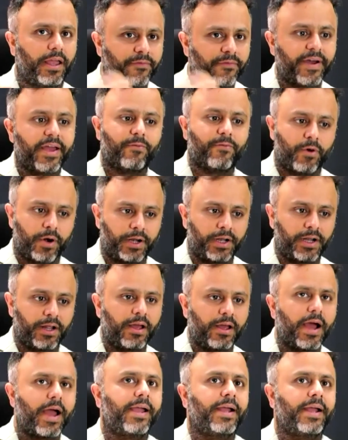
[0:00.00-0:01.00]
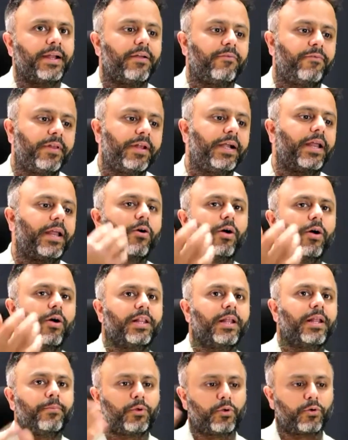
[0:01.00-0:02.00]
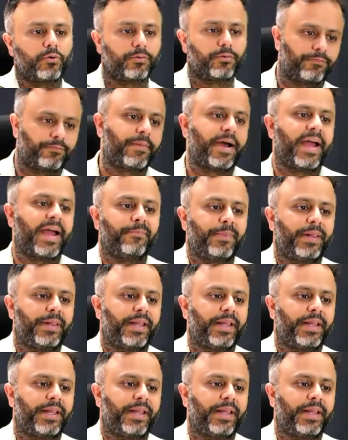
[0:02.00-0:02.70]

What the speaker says: if I want, I can definitely call them to my